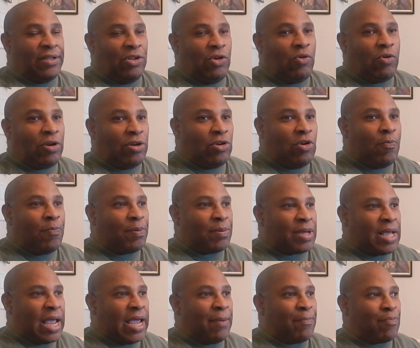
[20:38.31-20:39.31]
You can
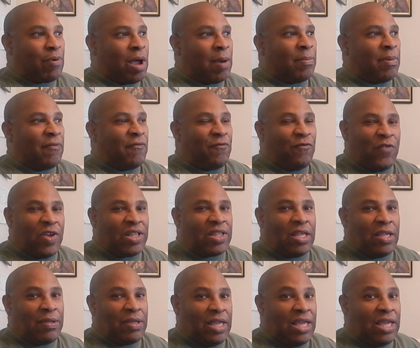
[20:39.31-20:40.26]
duplicate probably 50